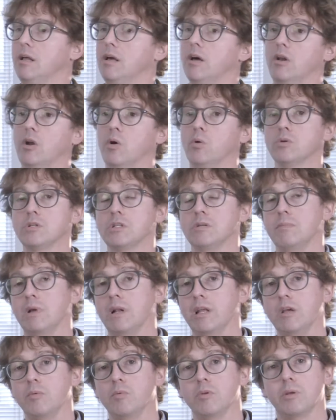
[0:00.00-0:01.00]
And
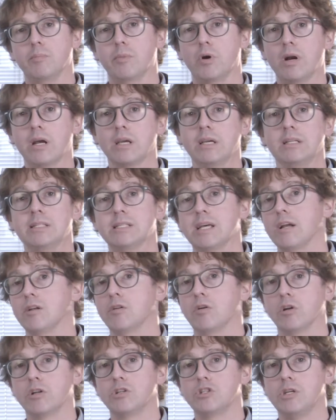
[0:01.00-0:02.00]
ultimately with the Meraki
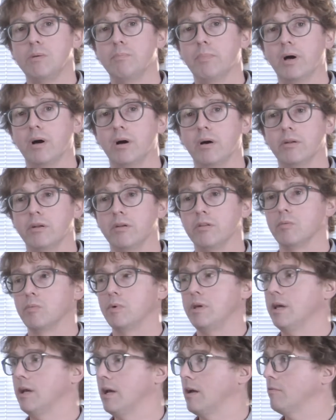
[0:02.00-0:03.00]
technology partner that
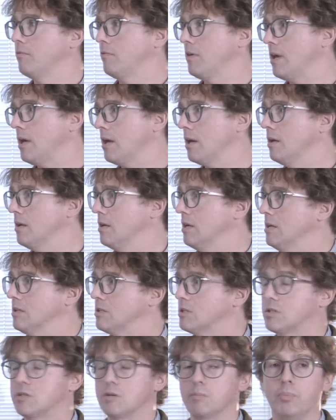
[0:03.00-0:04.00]
we have here
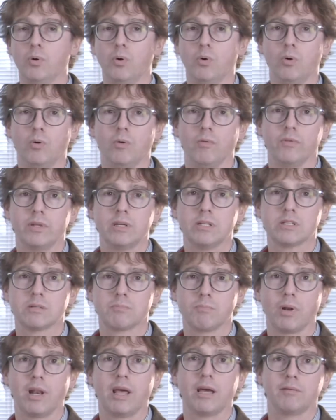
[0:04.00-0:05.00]
to support this
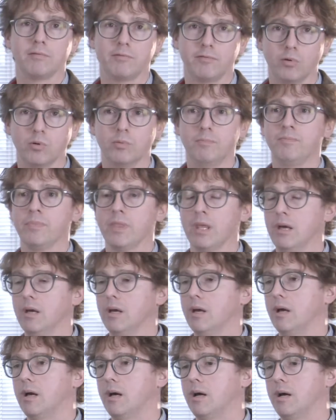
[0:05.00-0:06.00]
platform
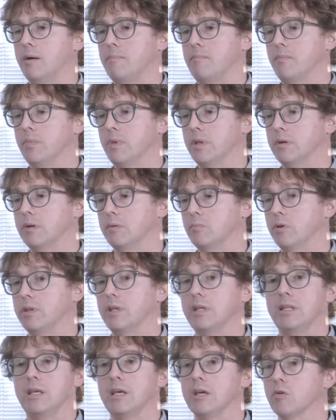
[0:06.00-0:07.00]

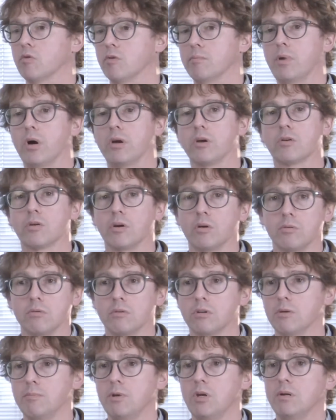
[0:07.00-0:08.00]
within the Ingram Micro
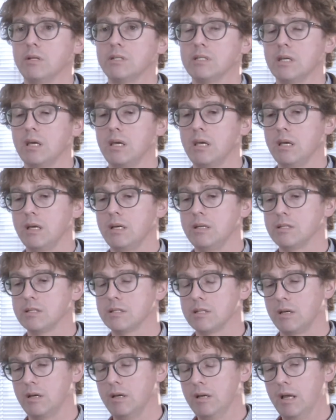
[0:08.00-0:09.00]
community is
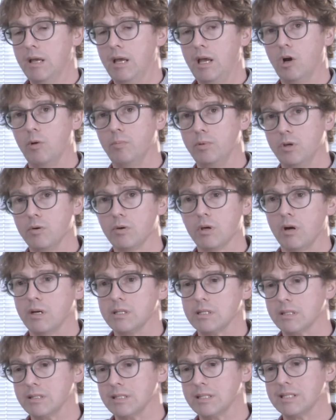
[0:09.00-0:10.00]
to help you
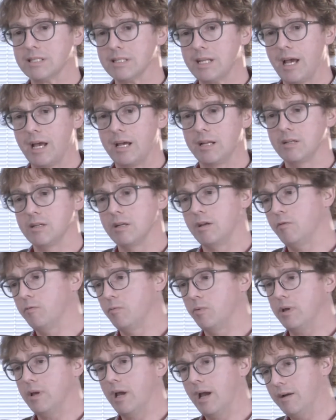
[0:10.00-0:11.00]
guys understand
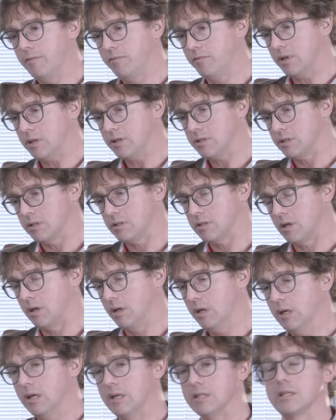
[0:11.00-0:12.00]
if we have this as
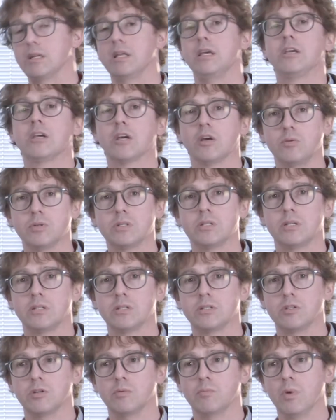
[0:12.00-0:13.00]
an
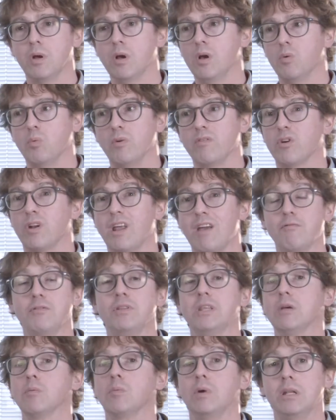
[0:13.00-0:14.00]
ecosystem, we've got
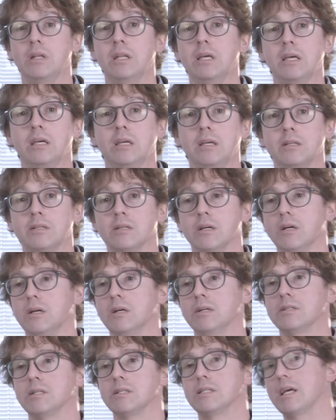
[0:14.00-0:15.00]
everything we need
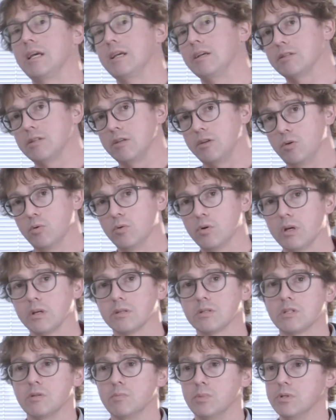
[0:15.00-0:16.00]
to take to your
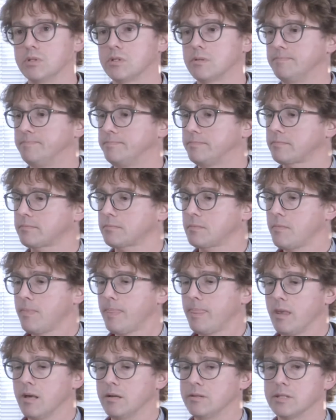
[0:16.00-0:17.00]
customers
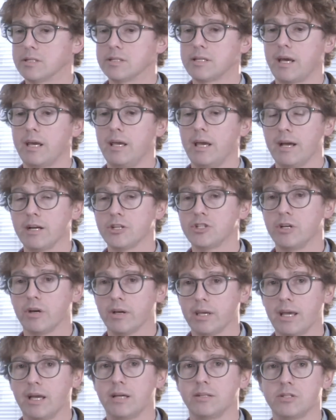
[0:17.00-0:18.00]
and say, actually, I
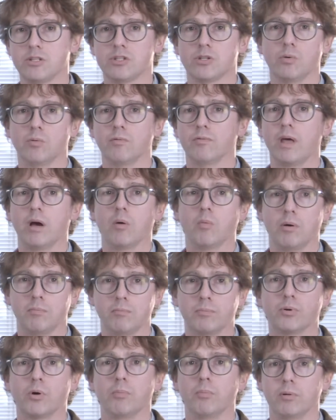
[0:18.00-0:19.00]
can solve that
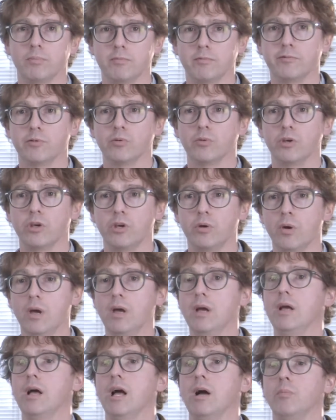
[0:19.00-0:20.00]
one problem for you,
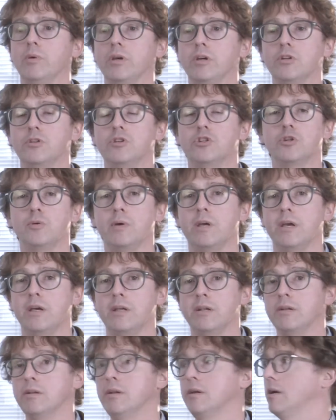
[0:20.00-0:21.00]
and we can do it
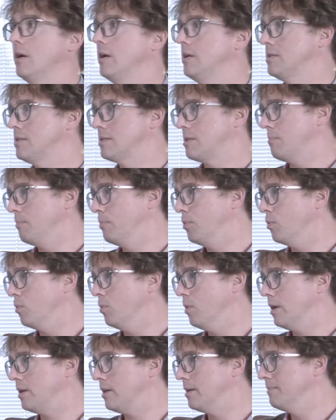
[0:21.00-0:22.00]
in a simple
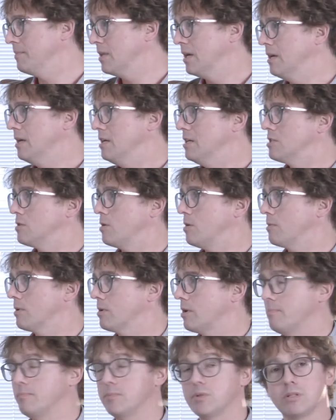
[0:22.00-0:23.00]
way. So it
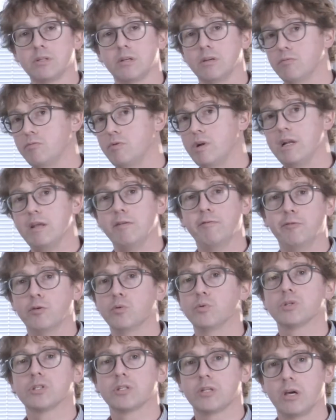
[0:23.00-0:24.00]
comes really
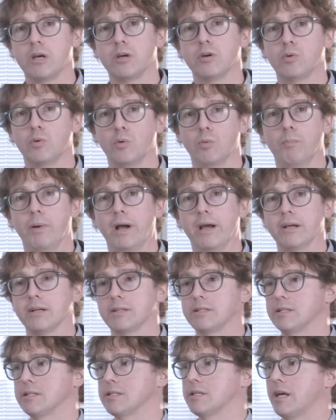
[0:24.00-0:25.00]
full circle
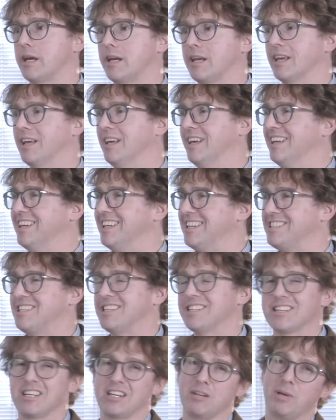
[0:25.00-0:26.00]
back to saying, is
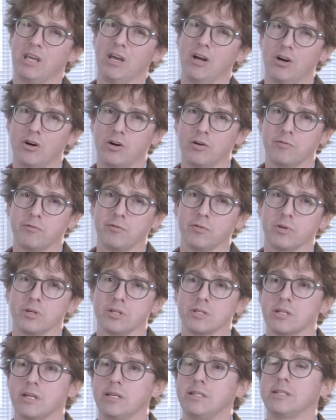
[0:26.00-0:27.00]
this going to be hard for
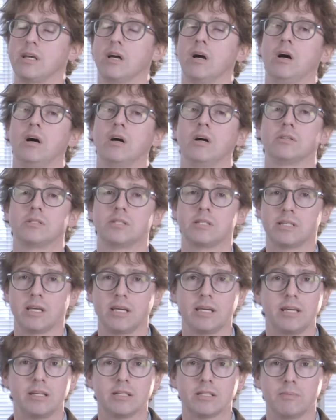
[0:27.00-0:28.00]
us? Is it hard to
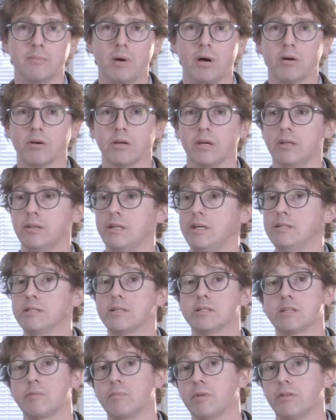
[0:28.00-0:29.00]
take it to market? And these
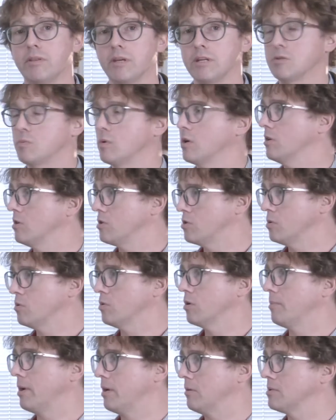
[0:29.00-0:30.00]
are some of the things we're going to
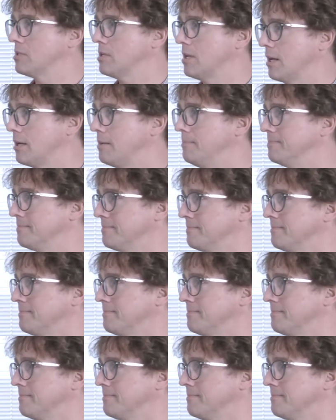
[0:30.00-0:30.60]
talk about today.